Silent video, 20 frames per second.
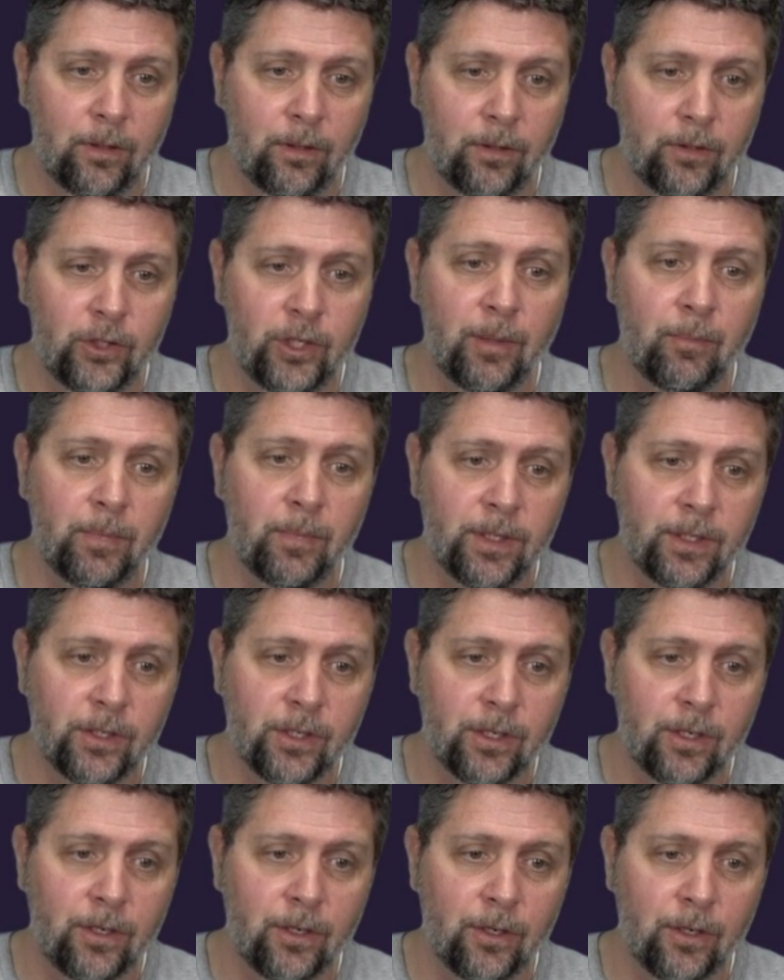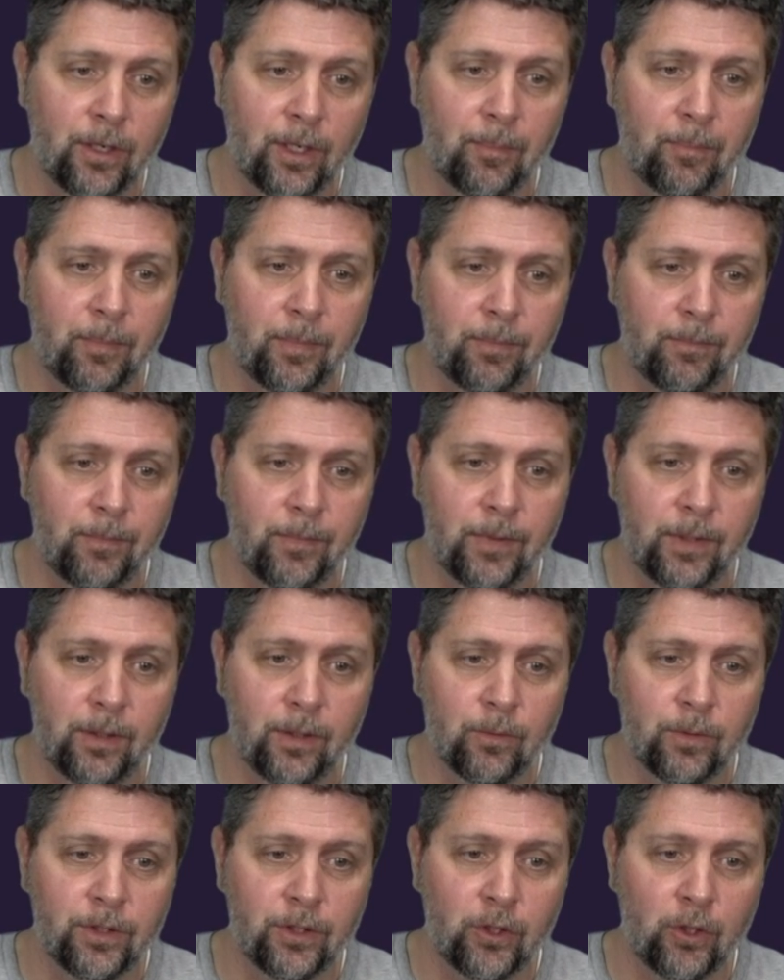Shipments to Europe are
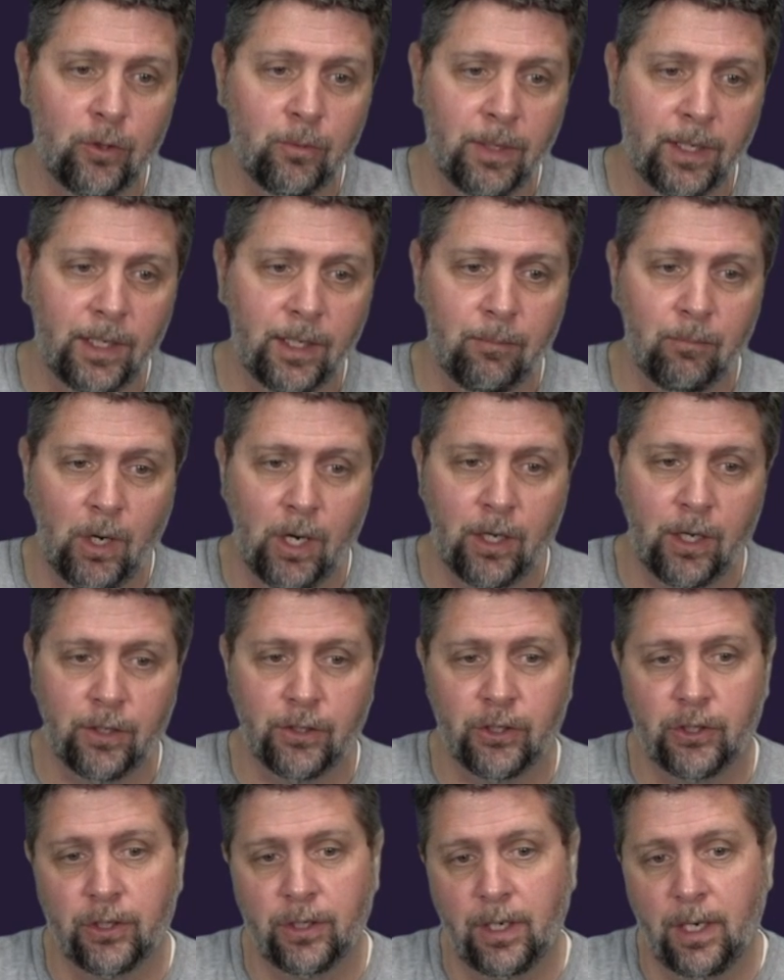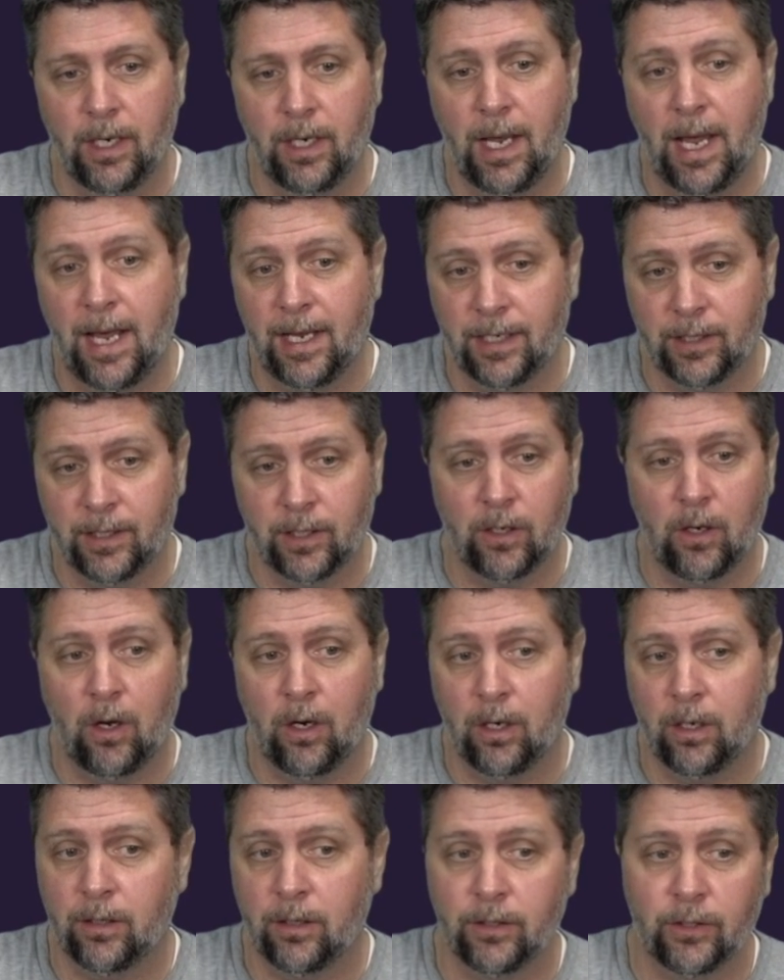resuming in March, as
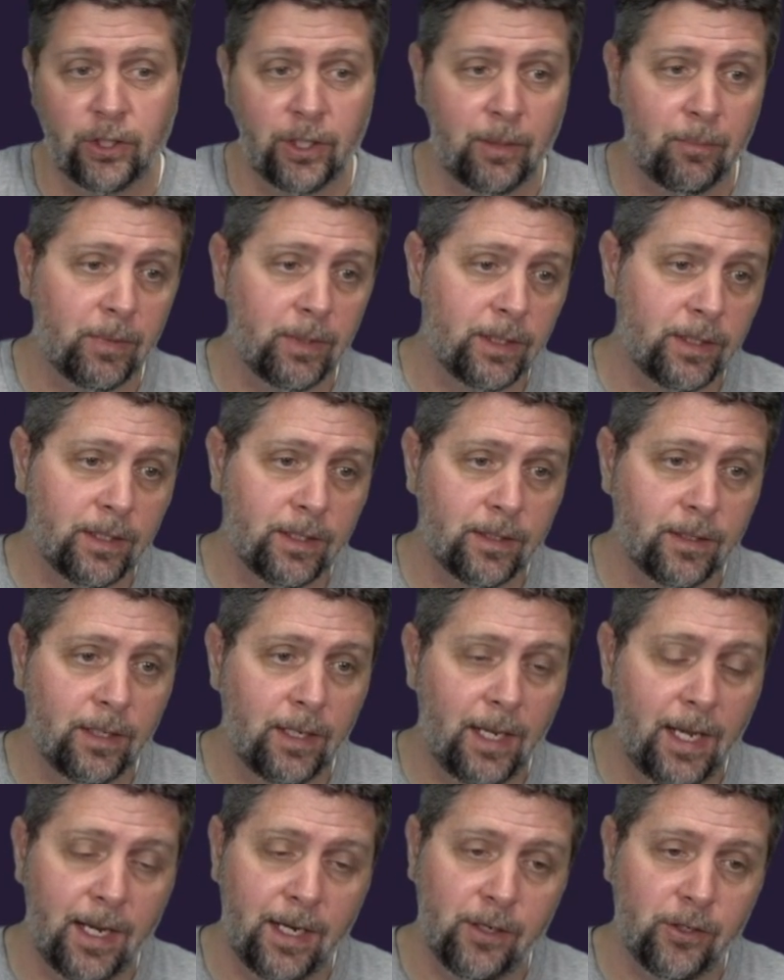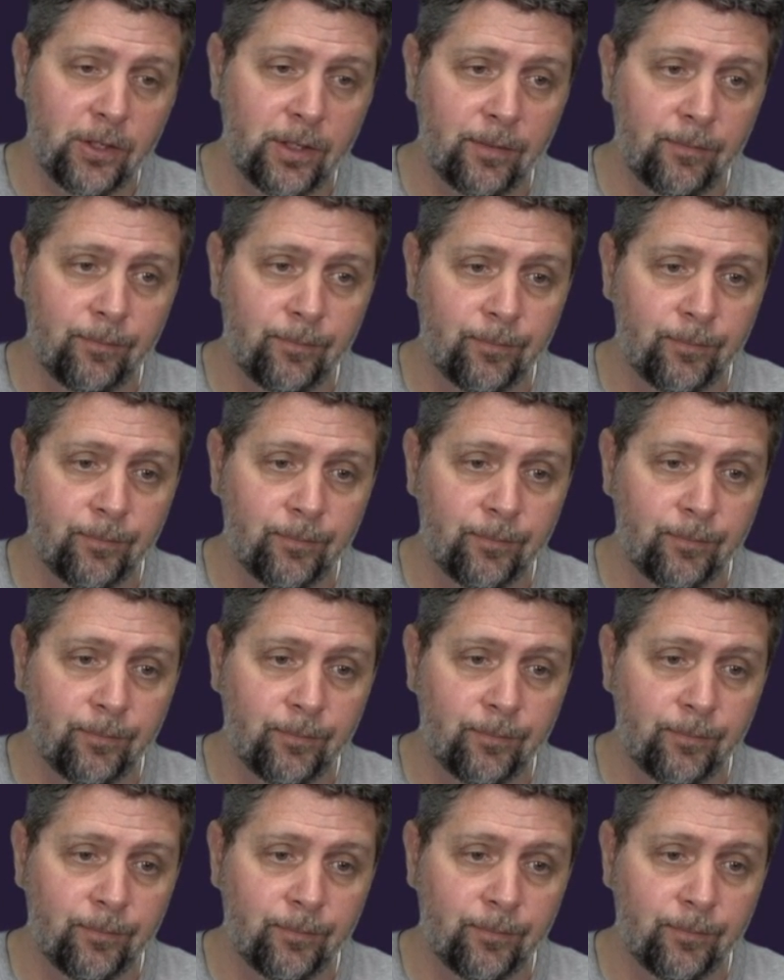are shipments to Asia.